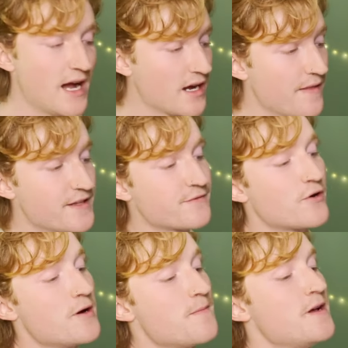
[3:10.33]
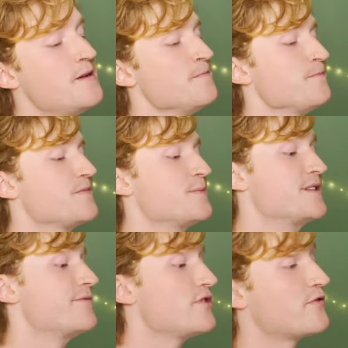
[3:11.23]
I got this from,
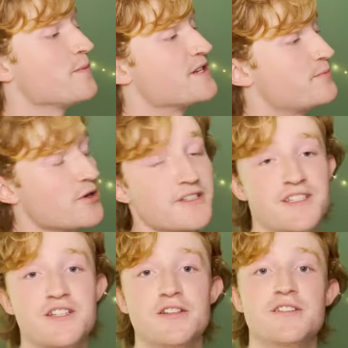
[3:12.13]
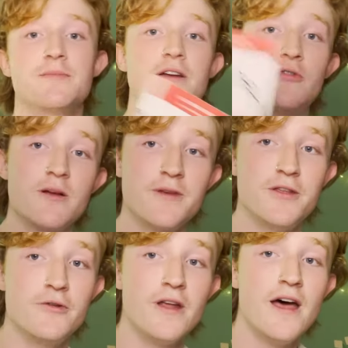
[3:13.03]
specifically from this book, Essentialism by Greg
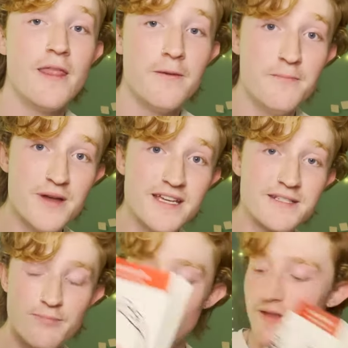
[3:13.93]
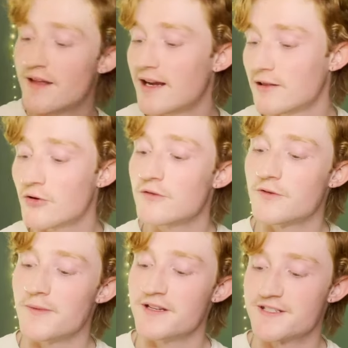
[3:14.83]
McKeown. The biggest point that I learned
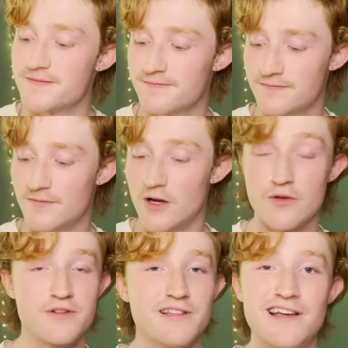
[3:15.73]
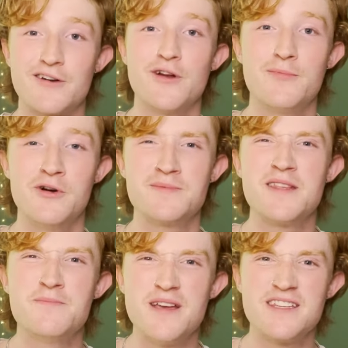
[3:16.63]
from this, although there's a lot of great points, but
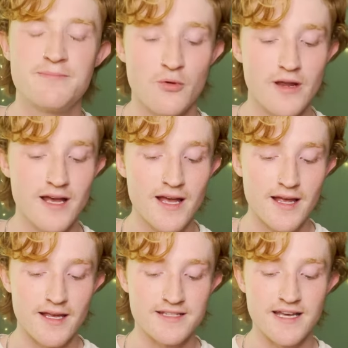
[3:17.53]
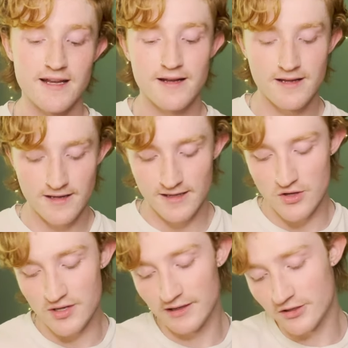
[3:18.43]
the biggest point is that
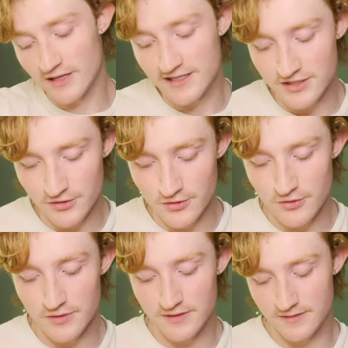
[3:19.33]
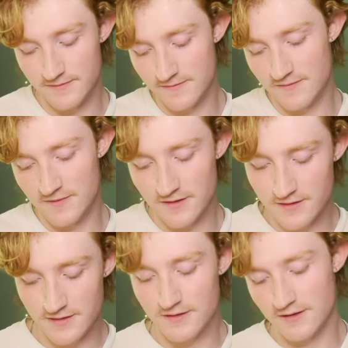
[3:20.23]
you can look like two,
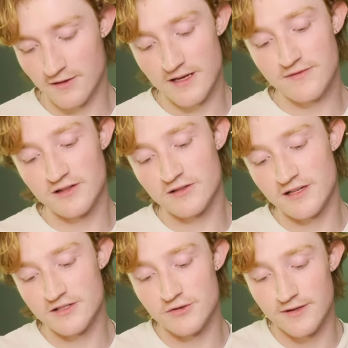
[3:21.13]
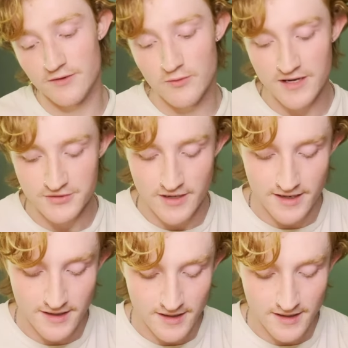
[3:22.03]
your life can look like two different ways, right?